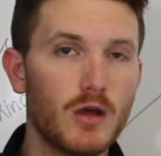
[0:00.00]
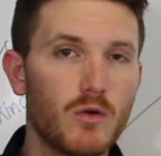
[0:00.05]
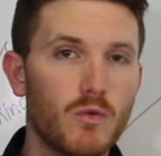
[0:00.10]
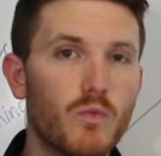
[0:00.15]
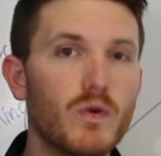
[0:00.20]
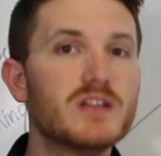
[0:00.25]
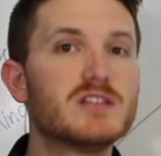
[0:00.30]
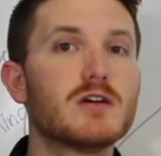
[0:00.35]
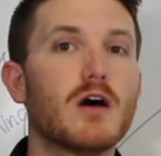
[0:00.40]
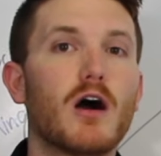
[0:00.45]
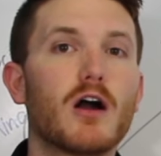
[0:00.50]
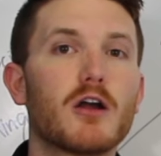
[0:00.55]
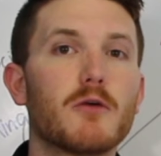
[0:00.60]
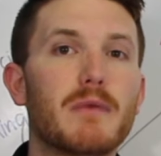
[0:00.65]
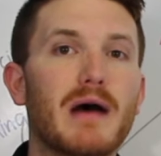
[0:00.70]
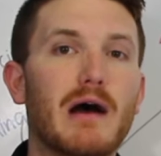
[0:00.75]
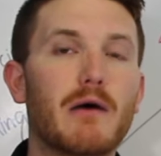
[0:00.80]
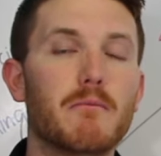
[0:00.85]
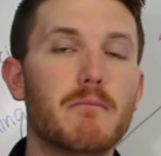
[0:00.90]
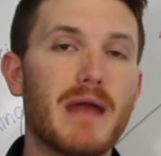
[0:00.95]
We talk
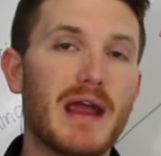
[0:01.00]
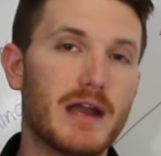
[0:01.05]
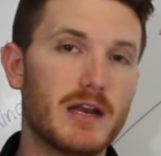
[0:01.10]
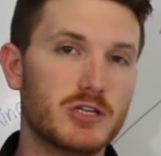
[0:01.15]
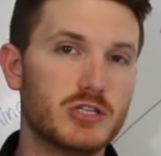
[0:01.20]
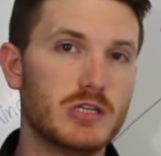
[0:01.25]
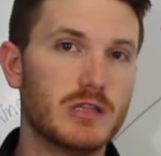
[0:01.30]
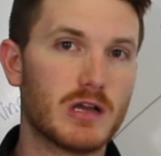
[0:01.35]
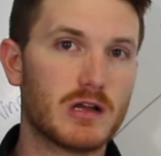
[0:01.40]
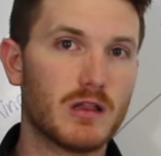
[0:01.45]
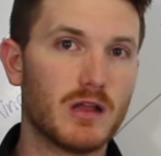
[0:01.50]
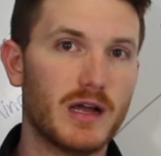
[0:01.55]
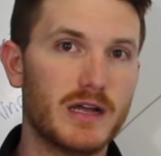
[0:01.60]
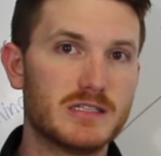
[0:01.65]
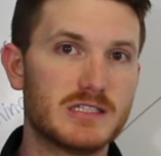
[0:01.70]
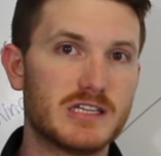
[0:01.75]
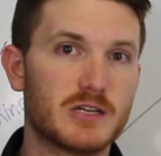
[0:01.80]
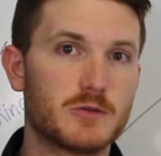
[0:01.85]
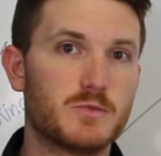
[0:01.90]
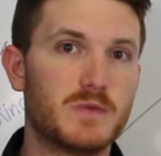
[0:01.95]
about managing the
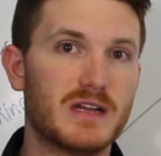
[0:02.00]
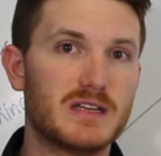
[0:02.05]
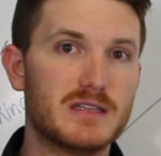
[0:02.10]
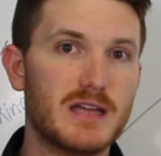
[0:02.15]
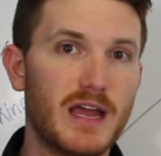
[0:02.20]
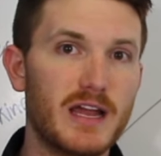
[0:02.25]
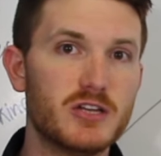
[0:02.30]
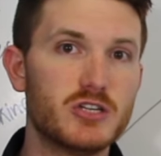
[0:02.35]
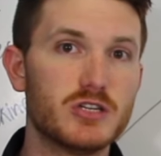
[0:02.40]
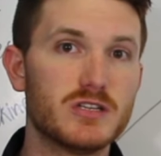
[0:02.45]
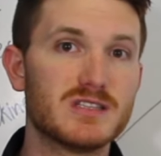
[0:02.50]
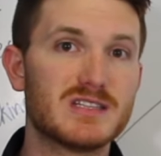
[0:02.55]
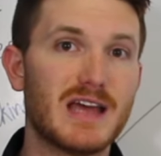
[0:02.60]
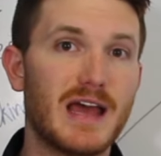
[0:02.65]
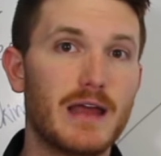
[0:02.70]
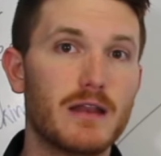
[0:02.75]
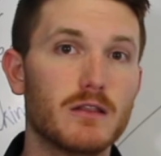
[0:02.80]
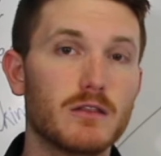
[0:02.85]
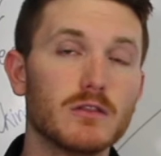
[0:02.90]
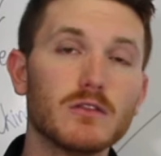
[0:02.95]
client's expectations
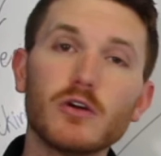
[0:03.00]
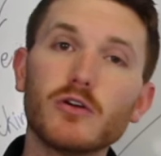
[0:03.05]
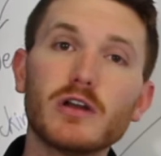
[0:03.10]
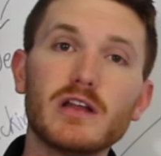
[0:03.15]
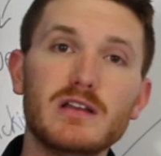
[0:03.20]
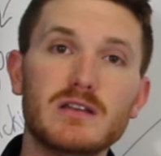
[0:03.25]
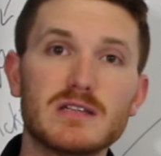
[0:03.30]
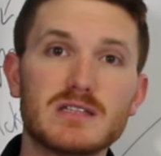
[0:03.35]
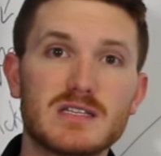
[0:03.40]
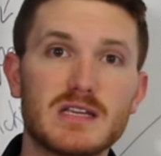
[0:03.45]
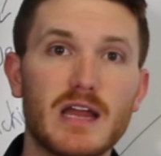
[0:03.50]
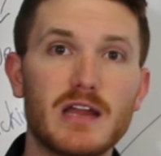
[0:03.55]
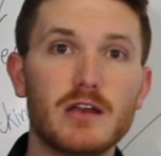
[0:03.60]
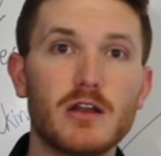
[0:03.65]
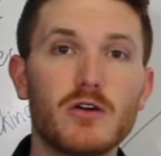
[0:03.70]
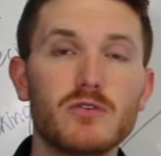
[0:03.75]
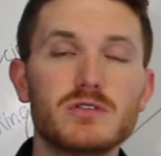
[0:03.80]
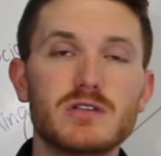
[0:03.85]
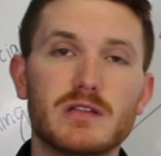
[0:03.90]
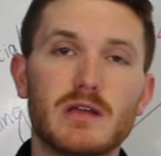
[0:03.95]
and learning to say
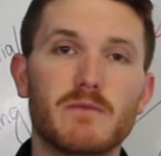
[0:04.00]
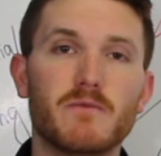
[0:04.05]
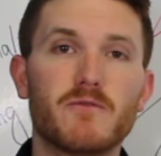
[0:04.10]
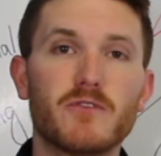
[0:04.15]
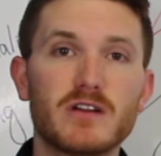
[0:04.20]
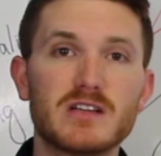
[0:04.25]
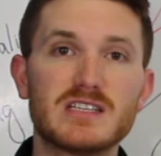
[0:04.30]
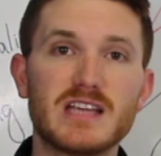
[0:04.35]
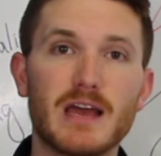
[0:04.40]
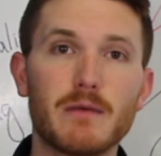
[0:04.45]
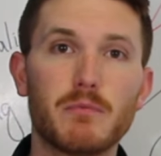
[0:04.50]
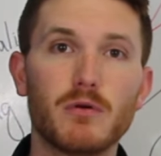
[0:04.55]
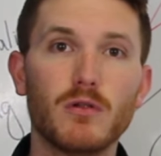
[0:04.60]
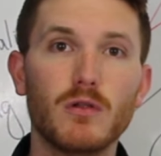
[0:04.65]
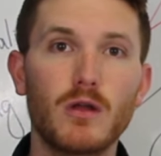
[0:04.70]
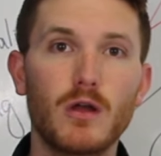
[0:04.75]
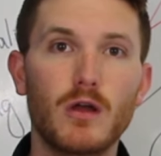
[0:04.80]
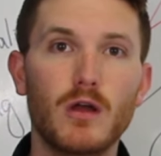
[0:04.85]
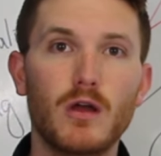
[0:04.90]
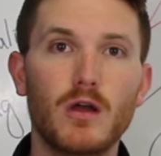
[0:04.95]
no to them. For example,